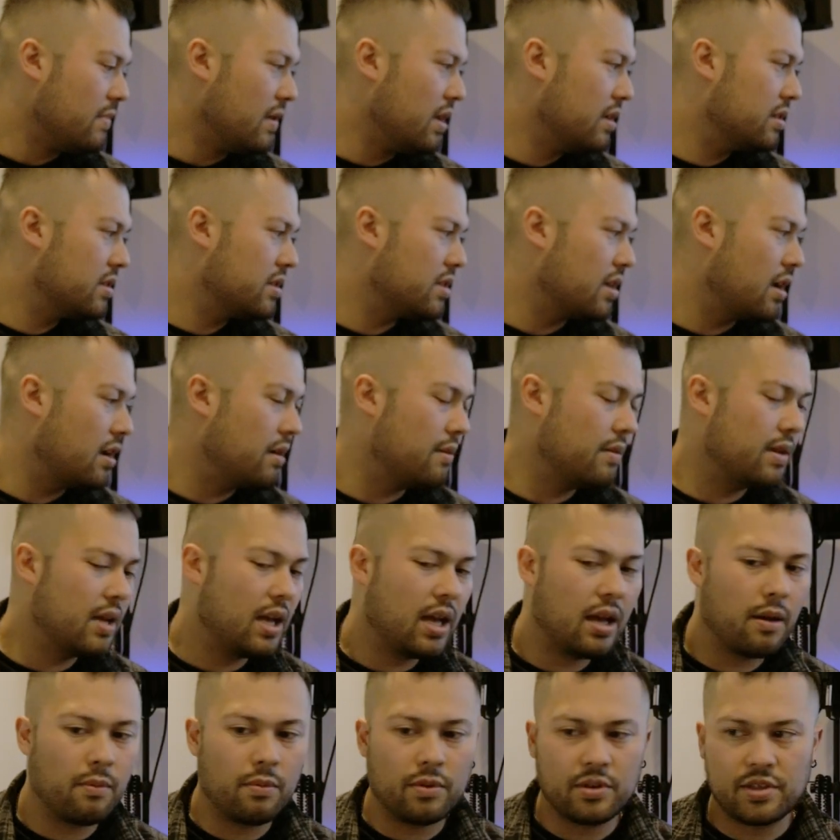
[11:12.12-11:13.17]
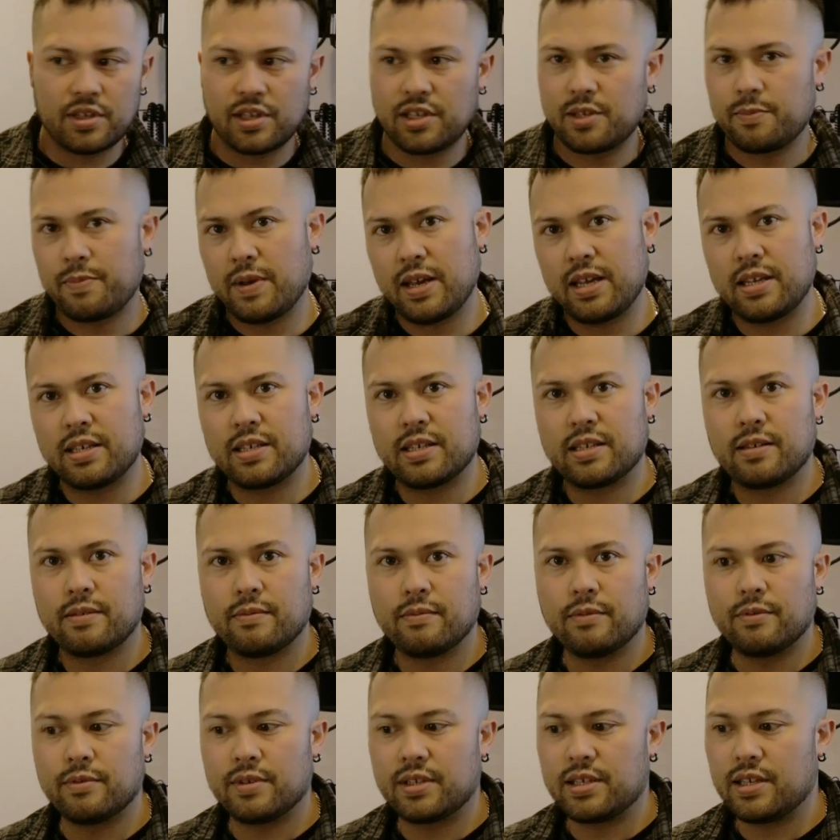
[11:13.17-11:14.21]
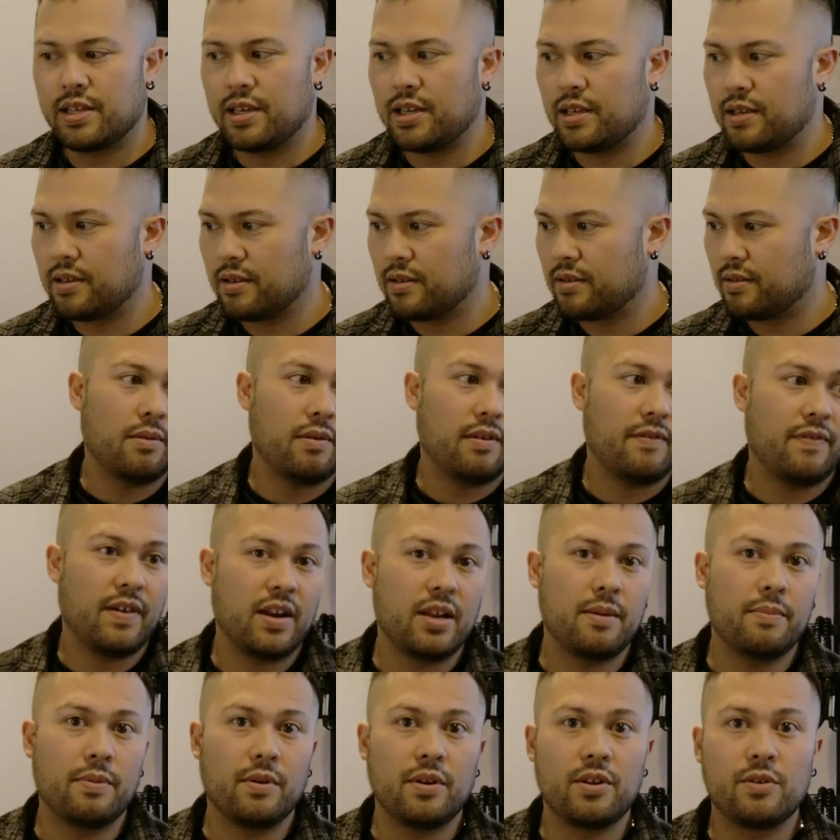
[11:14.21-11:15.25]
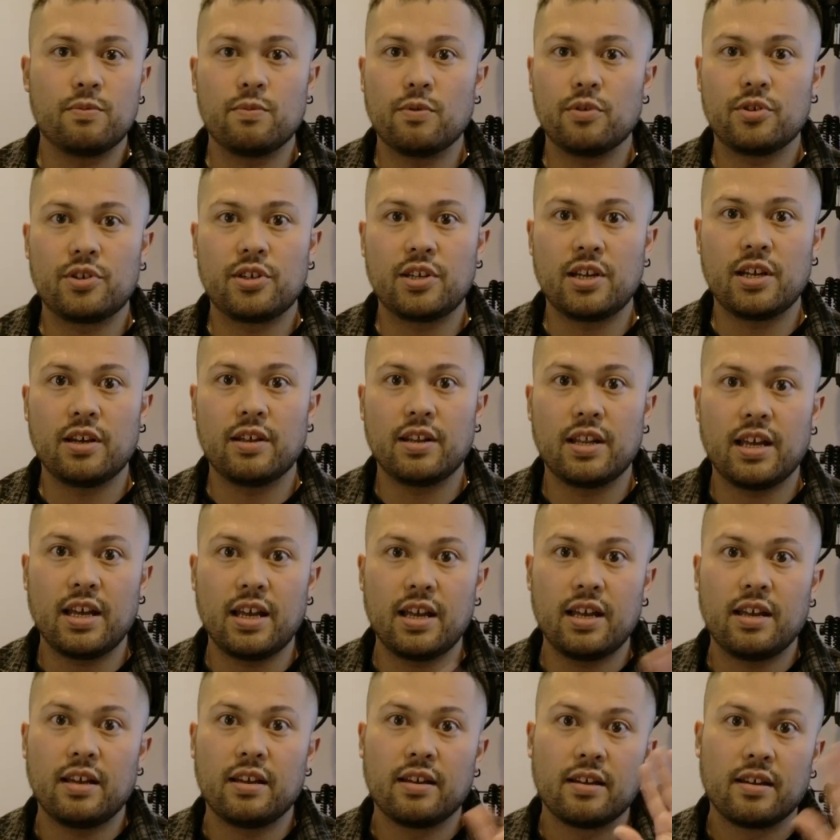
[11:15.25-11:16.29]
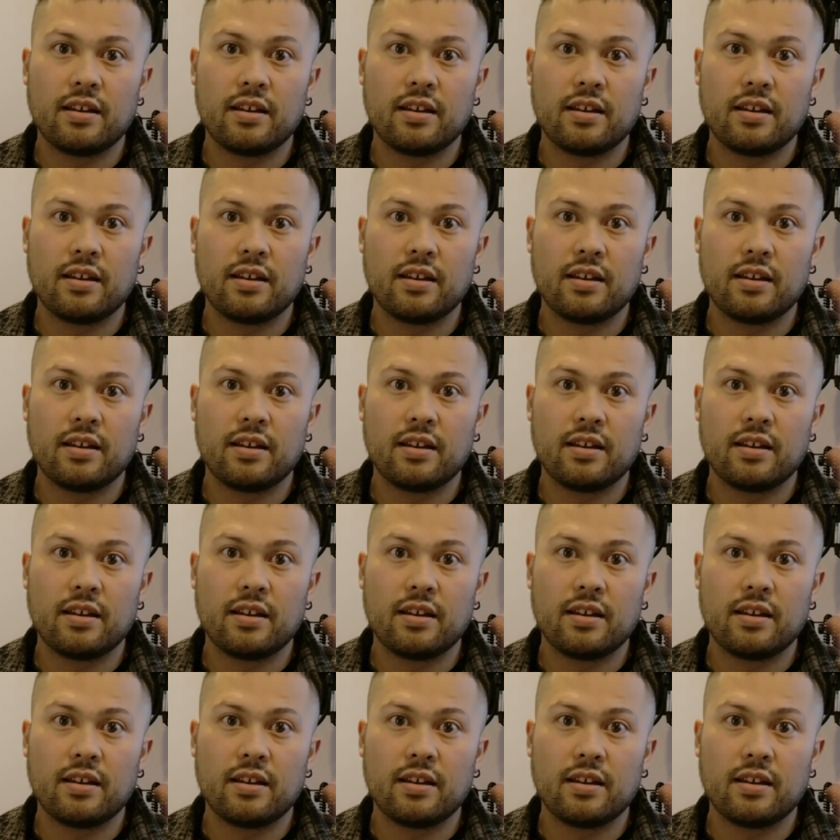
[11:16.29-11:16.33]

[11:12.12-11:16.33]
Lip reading: So yeah, watch this space. We'll see. If anybody's watching out there,